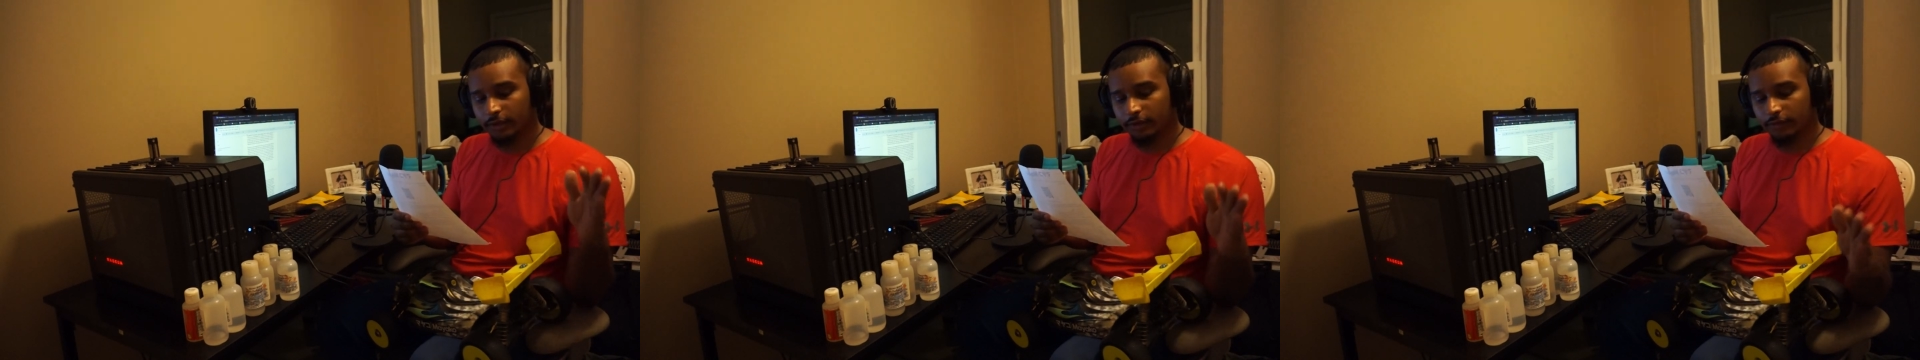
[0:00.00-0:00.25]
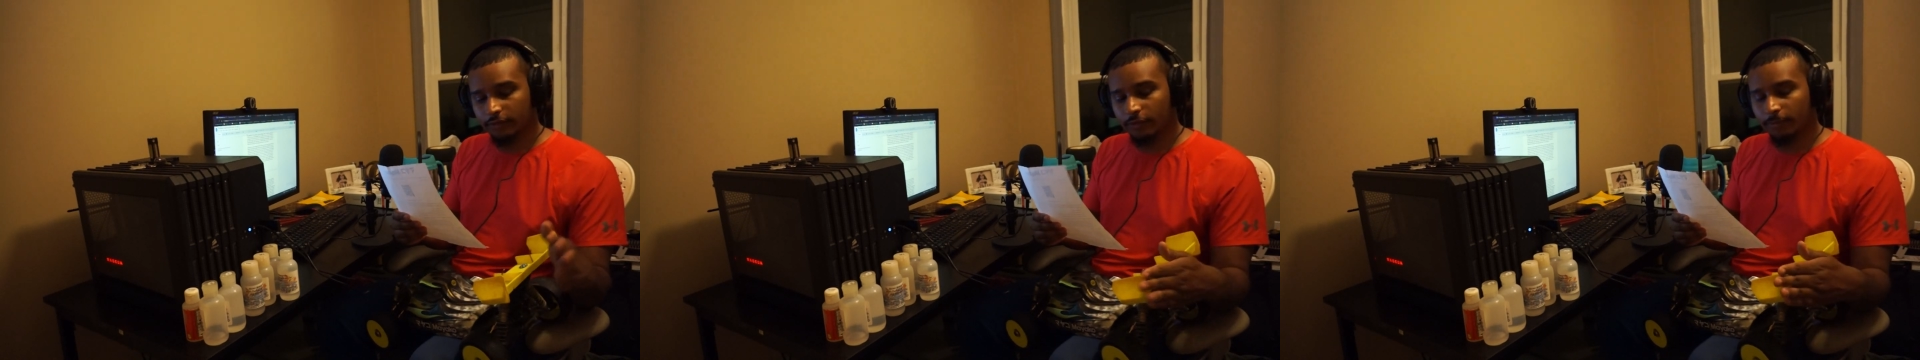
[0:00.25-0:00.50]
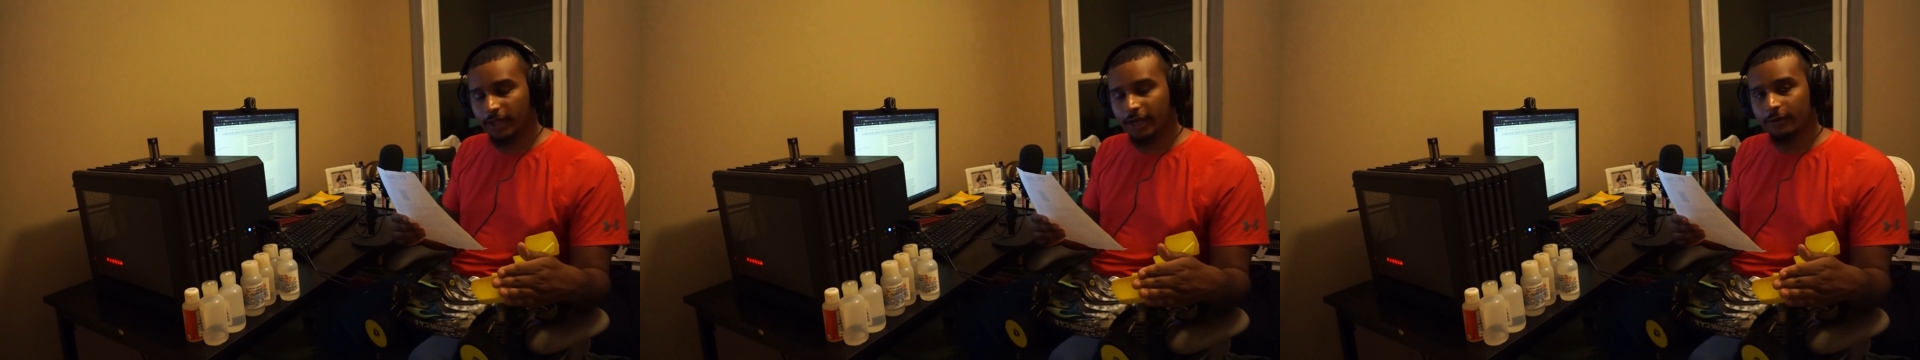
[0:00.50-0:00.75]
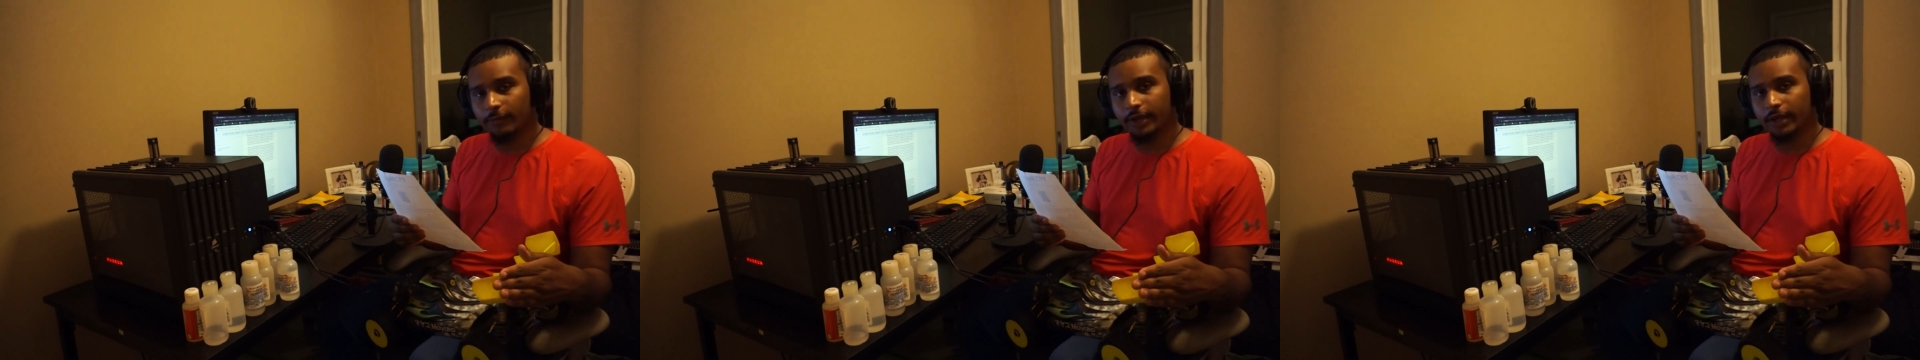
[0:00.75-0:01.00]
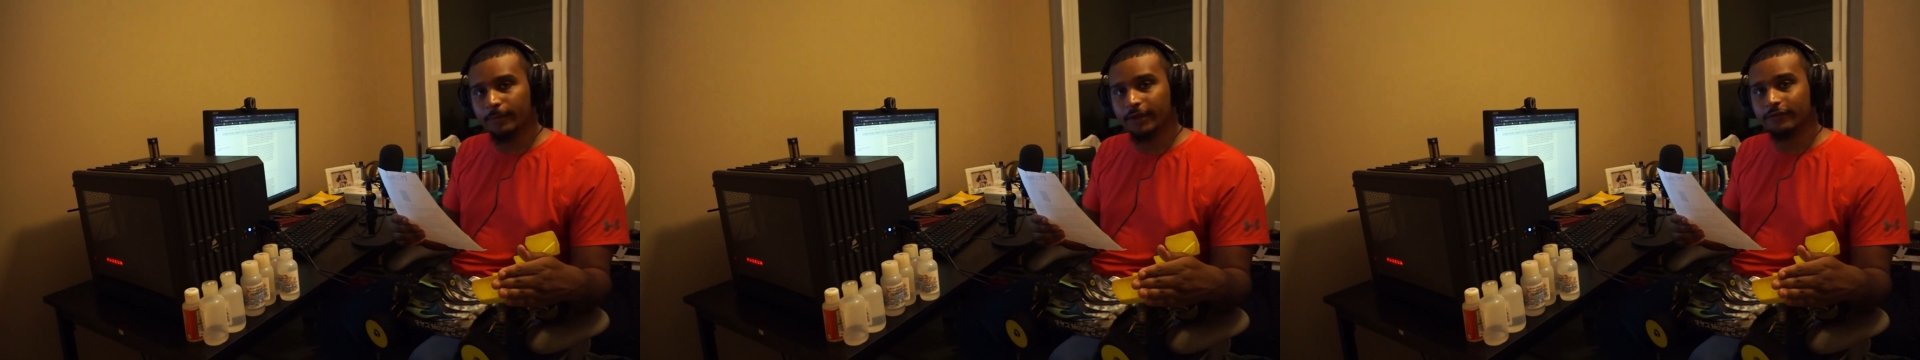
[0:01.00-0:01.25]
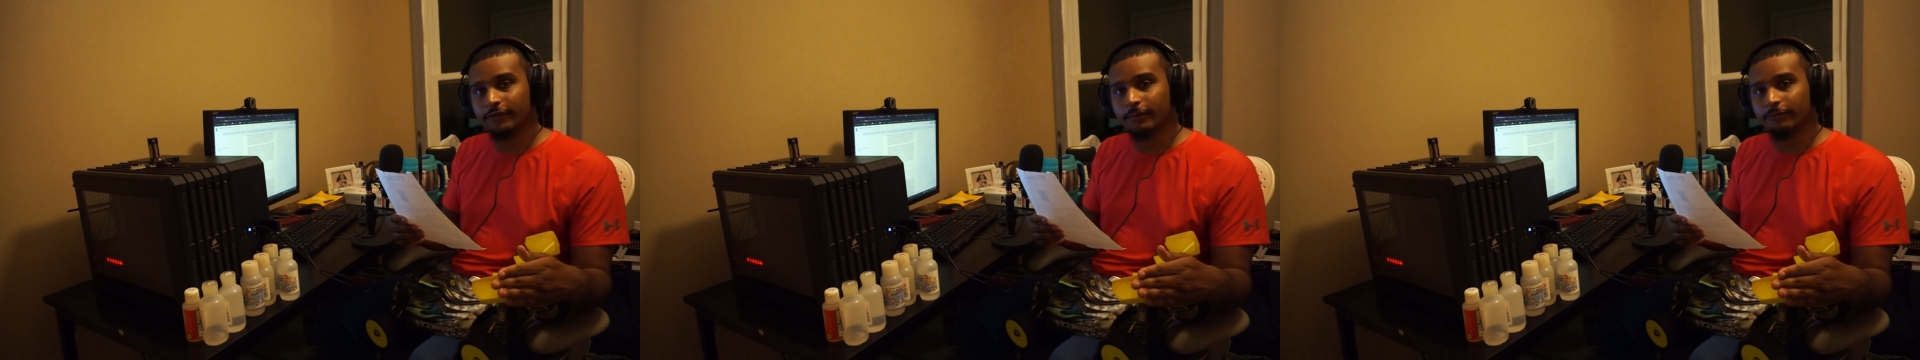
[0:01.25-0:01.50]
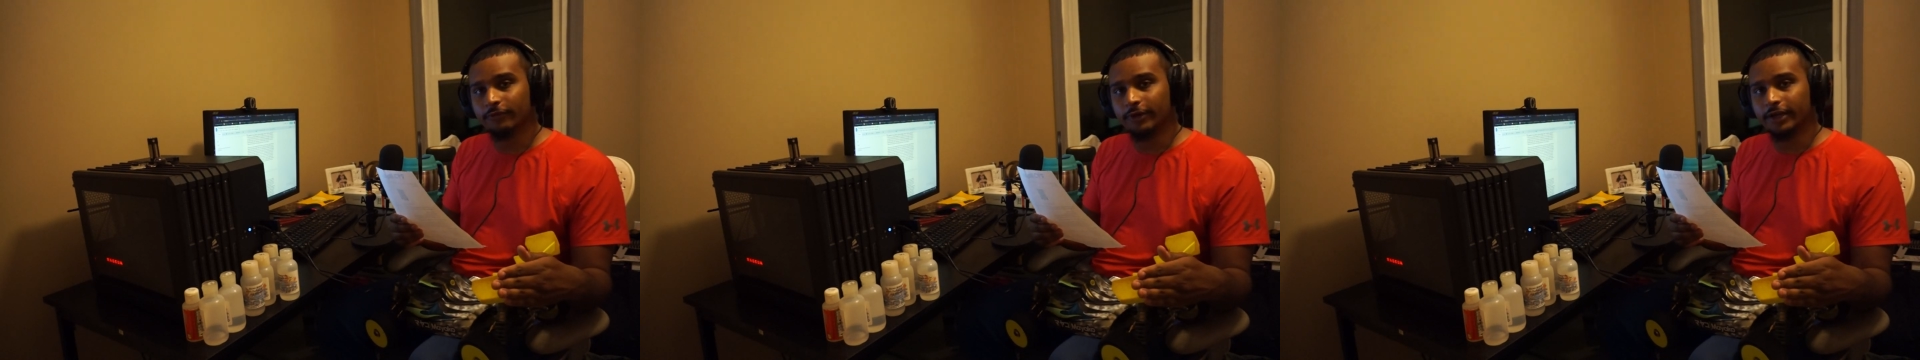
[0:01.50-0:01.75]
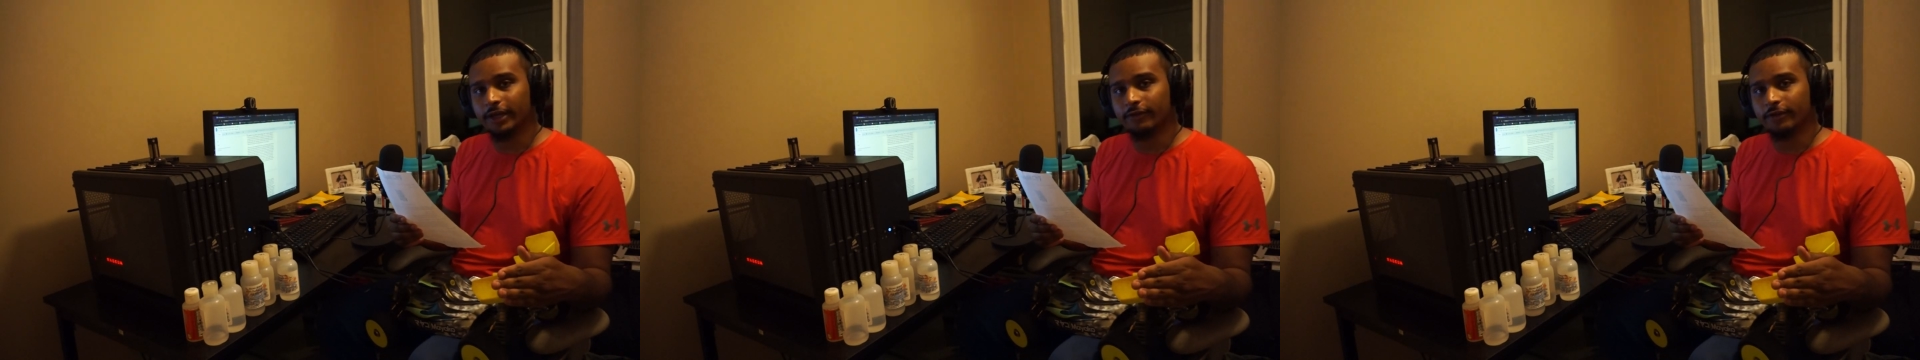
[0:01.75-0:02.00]
The black wing I messed up, so I
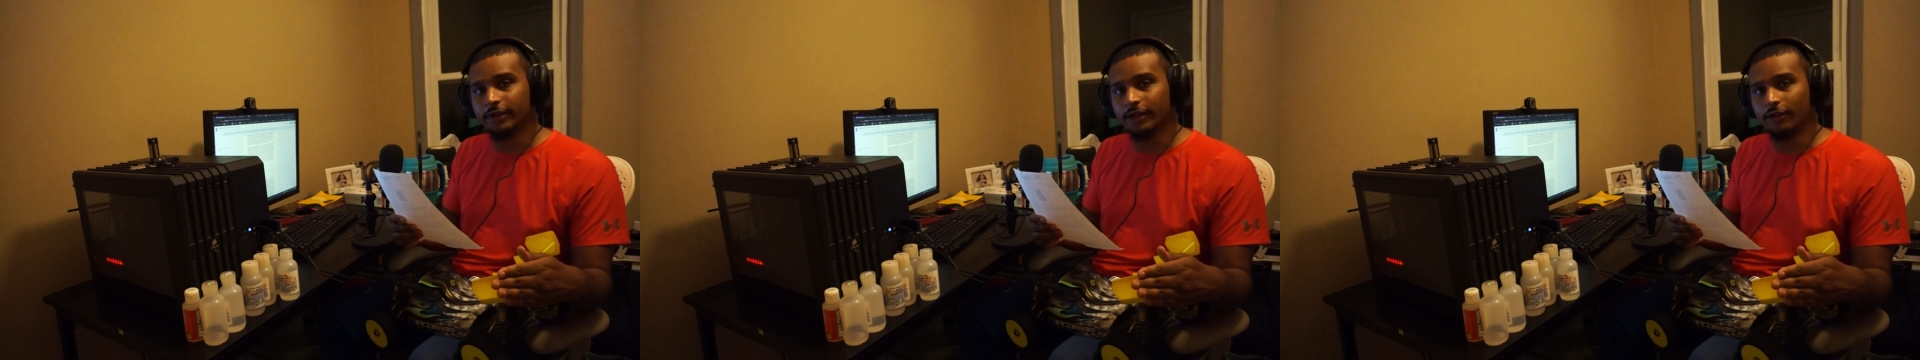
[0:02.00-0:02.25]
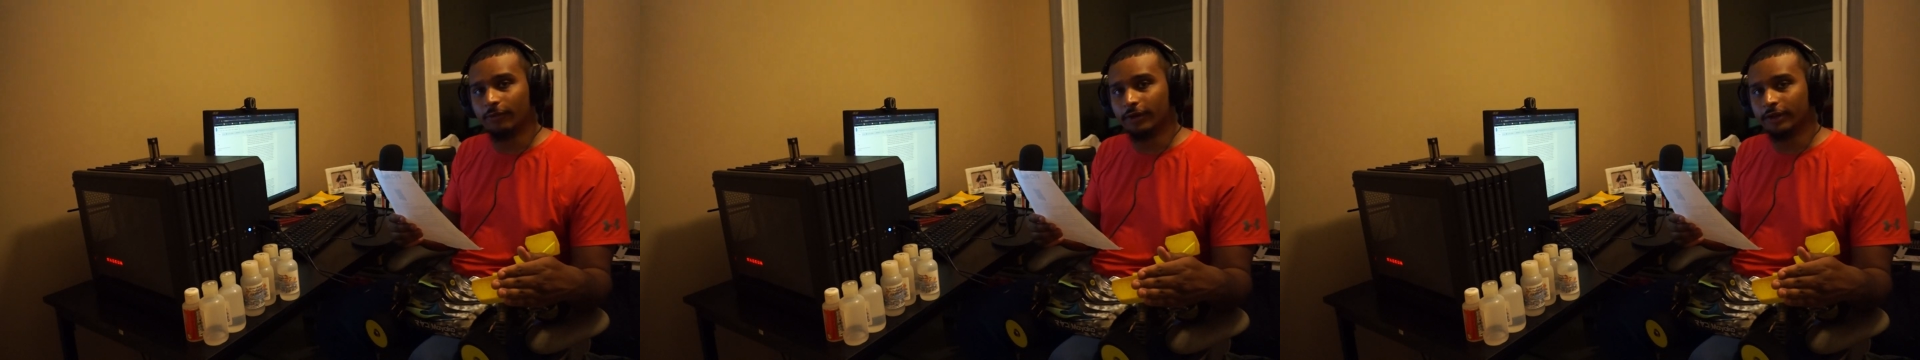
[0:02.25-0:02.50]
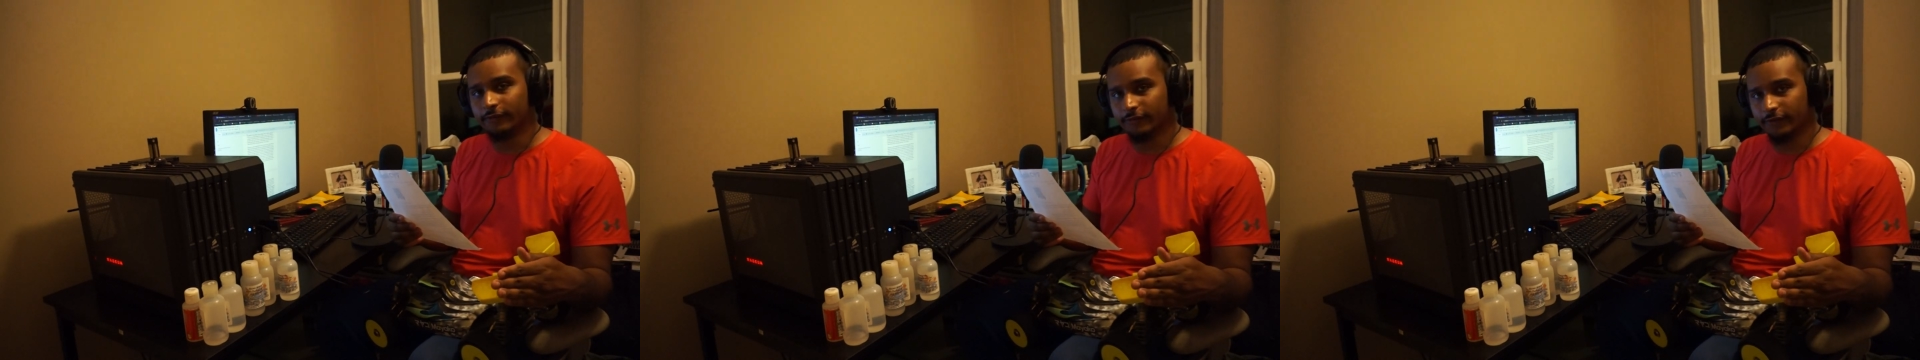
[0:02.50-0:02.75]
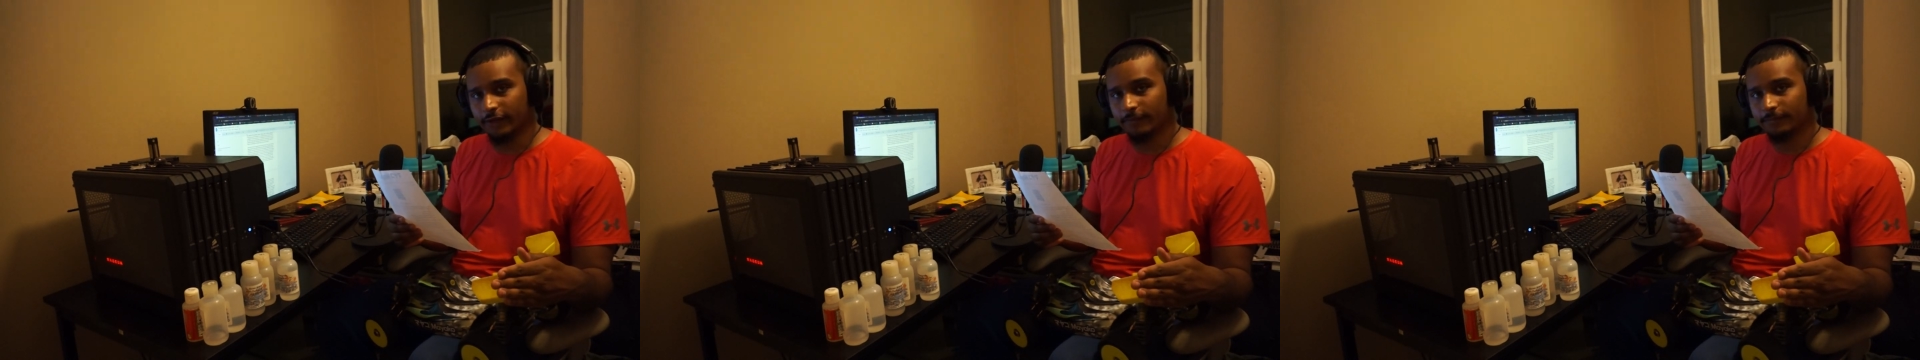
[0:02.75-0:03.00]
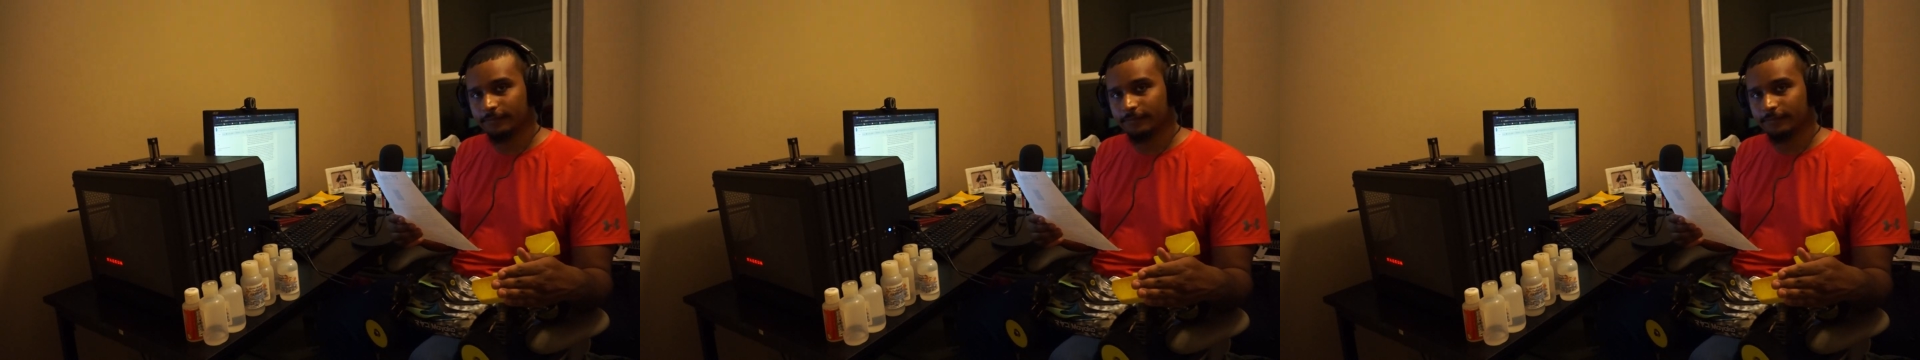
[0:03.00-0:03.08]
gave it a yellow one instead.